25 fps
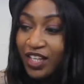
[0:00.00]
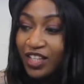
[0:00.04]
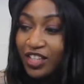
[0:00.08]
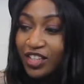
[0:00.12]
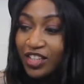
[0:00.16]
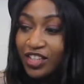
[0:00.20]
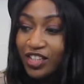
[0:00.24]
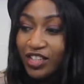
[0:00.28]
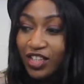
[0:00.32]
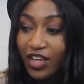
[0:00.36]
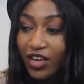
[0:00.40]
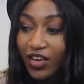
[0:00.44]

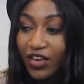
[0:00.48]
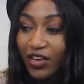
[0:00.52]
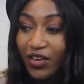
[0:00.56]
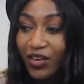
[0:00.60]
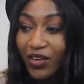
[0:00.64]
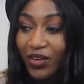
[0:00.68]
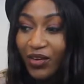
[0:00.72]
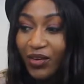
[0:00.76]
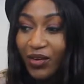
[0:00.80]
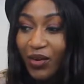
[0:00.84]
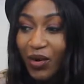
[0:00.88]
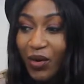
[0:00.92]

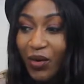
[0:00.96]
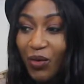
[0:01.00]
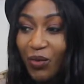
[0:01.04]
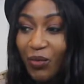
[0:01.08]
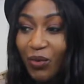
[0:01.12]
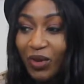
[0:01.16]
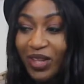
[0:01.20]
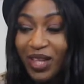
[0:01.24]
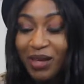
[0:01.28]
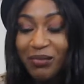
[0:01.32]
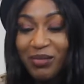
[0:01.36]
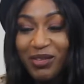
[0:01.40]
So
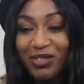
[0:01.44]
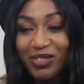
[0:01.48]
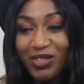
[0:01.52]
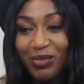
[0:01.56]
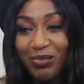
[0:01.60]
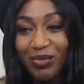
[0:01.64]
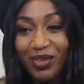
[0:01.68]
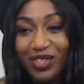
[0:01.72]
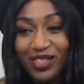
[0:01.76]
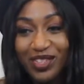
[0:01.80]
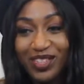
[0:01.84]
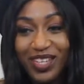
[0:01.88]
when I moved to
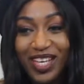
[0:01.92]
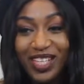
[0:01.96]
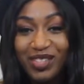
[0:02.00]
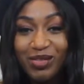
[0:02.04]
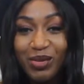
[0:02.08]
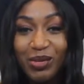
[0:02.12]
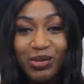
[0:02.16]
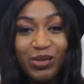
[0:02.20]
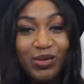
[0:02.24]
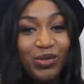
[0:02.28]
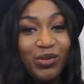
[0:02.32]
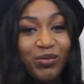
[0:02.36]
Bristol, that's
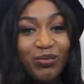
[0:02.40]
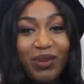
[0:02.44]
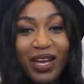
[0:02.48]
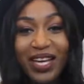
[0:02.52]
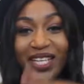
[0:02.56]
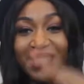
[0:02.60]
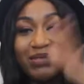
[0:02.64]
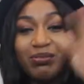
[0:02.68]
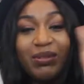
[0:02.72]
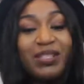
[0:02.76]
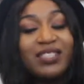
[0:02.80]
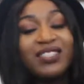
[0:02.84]
when all my
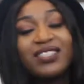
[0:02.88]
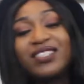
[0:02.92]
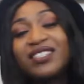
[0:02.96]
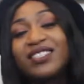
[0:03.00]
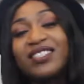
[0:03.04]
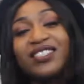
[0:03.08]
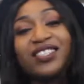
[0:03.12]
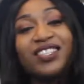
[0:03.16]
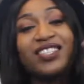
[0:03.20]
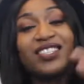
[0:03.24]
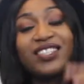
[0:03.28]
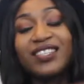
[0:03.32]

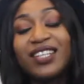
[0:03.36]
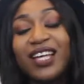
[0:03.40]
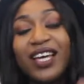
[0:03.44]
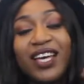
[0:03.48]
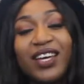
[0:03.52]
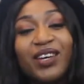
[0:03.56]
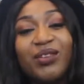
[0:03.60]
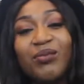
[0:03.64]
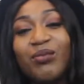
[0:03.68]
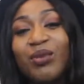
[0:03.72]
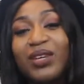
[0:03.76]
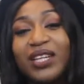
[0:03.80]
expenses just
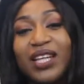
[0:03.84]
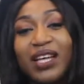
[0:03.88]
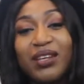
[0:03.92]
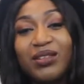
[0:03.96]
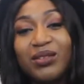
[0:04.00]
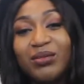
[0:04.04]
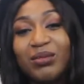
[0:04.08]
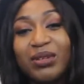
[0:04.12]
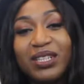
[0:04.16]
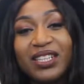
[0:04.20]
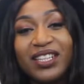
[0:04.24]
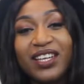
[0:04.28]
like went out
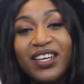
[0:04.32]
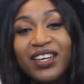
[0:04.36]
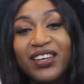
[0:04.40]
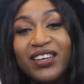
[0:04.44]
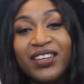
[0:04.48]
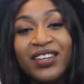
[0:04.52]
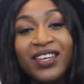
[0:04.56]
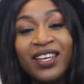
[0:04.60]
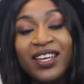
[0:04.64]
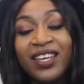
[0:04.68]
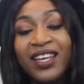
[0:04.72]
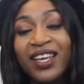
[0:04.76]
the
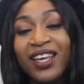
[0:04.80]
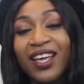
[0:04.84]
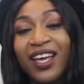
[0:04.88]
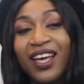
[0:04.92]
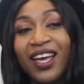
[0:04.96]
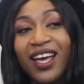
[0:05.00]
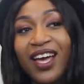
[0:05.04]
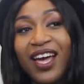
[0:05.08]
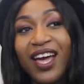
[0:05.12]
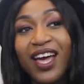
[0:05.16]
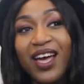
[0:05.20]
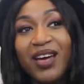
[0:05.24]
window.
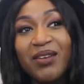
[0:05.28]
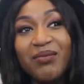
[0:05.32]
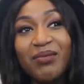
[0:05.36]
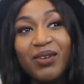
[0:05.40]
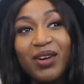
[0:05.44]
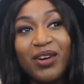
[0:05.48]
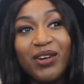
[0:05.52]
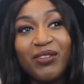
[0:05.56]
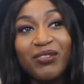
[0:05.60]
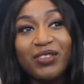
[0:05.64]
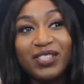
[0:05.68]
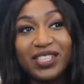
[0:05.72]

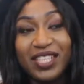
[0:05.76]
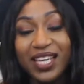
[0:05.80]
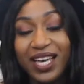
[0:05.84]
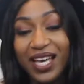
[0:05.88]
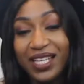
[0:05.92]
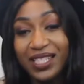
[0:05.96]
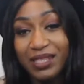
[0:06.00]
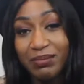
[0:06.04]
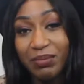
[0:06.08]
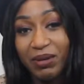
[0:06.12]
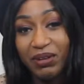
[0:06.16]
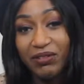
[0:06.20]
Obviously I
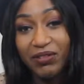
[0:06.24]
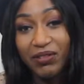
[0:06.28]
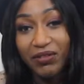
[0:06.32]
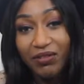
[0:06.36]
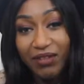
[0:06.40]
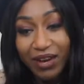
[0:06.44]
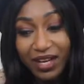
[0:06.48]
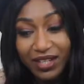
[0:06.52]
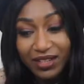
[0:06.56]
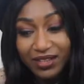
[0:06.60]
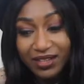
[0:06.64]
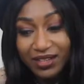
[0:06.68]
had to pay for
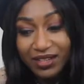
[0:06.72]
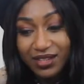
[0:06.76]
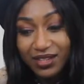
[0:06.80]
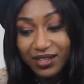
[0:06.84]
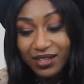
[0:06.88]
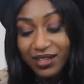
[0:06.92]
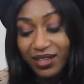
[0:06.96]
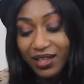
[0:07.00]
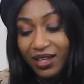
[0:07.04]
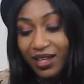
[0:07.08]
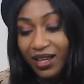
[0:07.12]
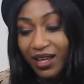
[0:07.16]
rent.
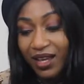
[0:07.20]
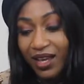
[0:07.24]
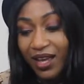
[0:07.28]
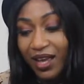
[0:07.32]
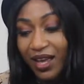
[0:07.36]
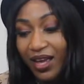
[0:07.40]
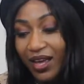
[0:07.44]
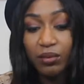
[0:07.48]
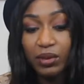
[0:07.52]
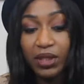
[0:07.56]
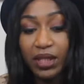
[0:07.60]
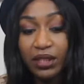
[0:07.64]

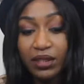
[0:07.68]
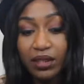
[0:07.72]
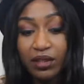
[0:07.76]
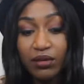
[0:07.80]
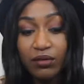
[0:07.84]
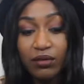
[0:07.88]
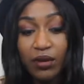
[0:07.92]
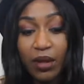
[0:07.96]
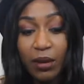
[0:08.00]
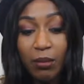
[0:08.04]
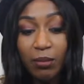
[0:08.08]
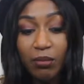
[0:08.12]
When I did
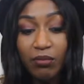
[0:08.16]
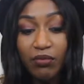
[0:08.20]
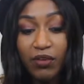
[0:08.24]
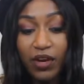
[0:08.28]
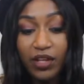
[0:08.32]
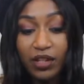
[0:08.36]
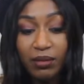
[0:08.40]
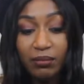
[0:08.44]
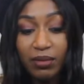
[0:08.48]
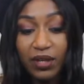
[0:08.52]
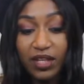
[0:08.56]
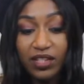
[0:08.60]

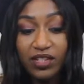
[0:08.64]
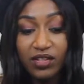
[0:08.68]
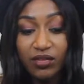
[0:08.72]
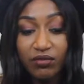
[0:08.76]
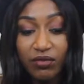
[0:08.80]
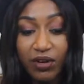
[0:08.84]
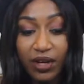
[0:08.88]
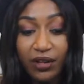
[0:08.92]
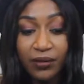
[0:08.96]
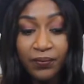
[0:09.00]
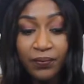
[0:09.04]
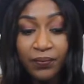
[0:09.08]
find a place to
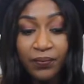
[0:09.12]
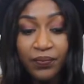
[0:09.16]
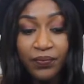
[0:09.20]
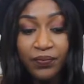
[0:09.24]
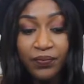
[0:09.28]
rent,